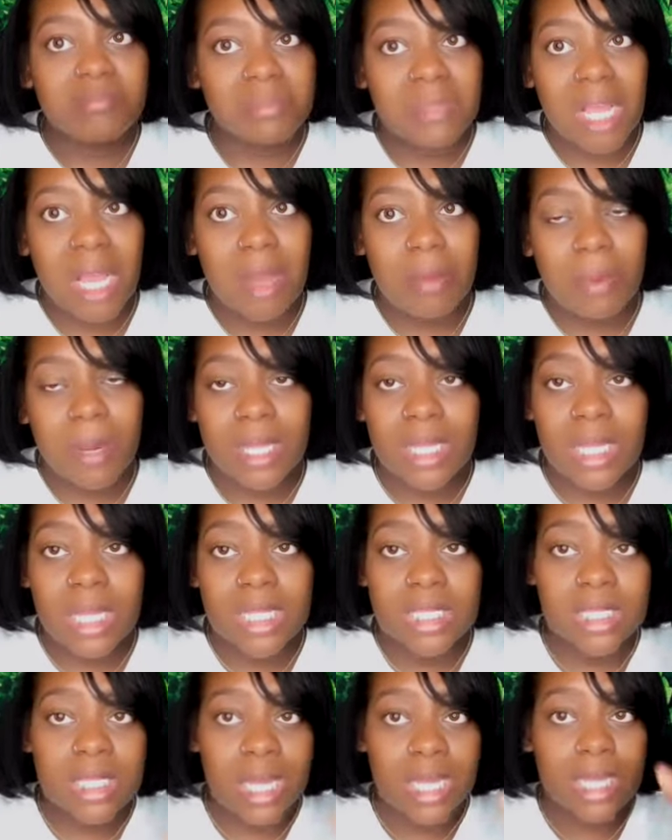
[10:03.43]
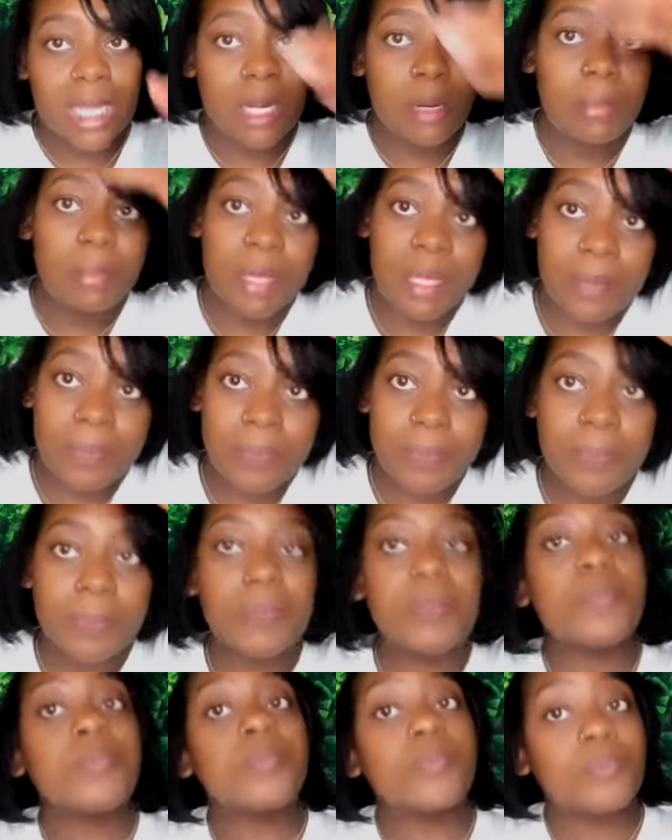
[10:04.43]
I'll probably get into that later, but
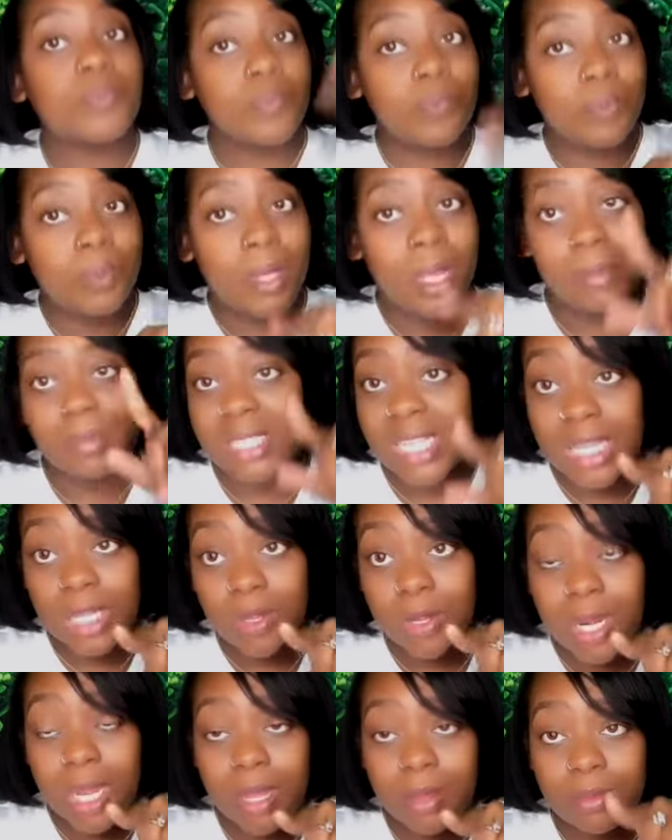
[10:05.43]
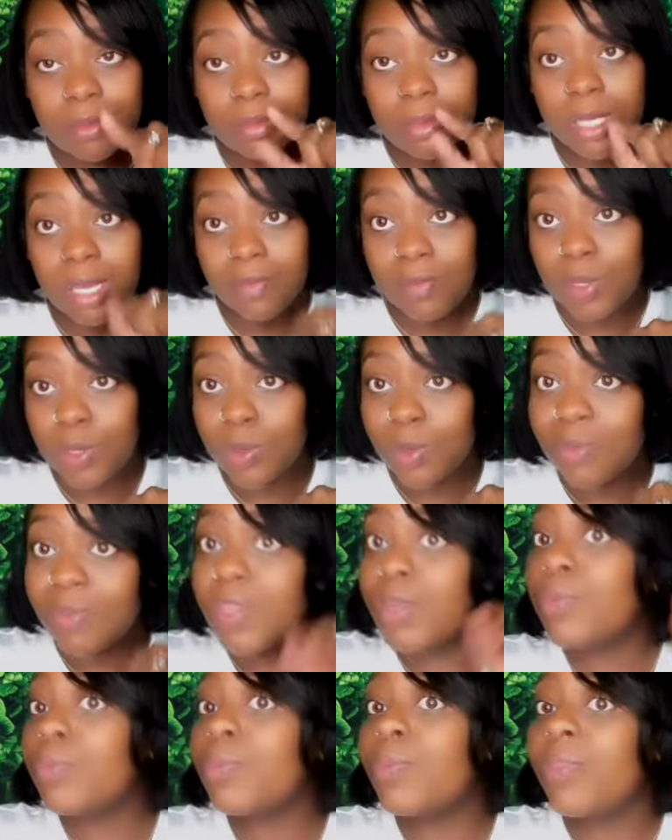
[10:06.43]
I'm telling you now, giving you a
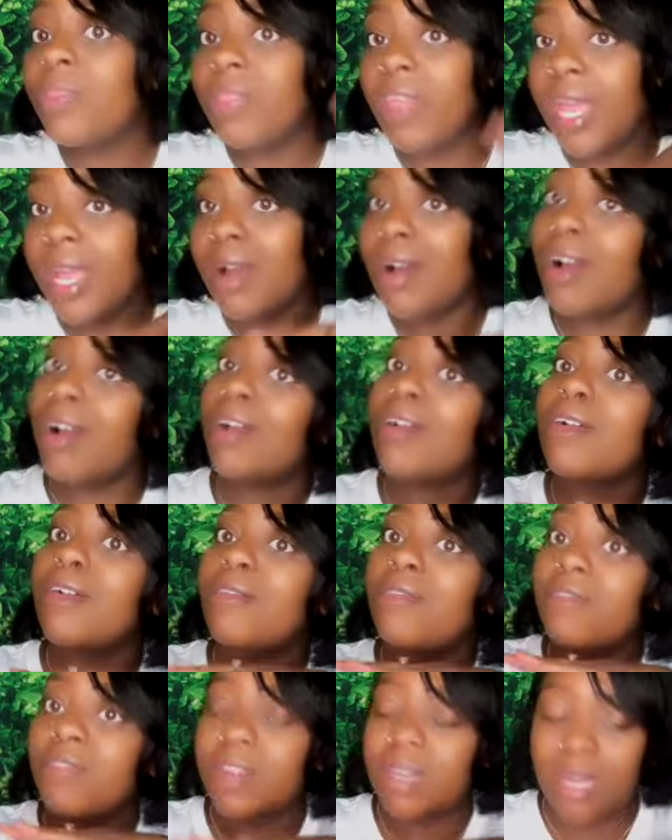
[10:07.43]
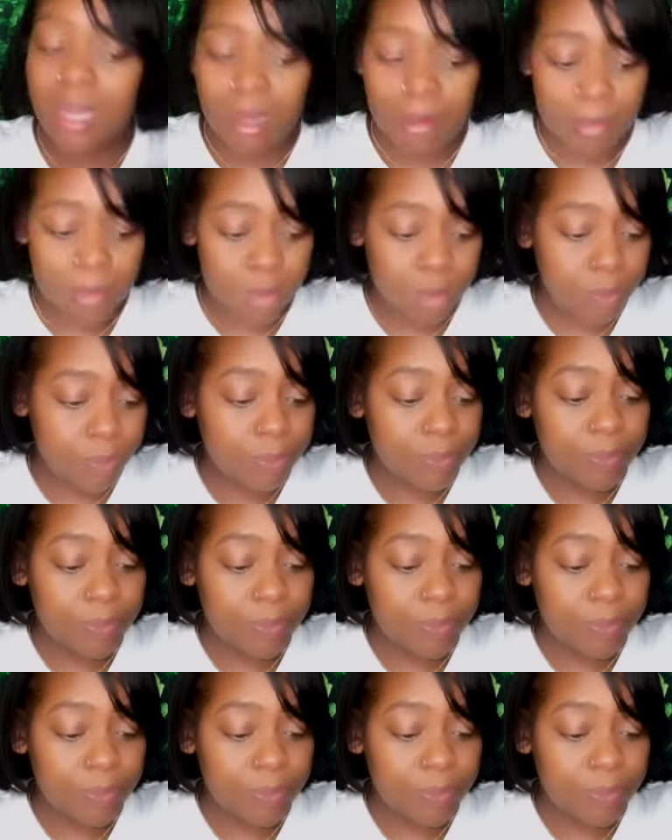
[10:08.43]
review, they are phenomenal.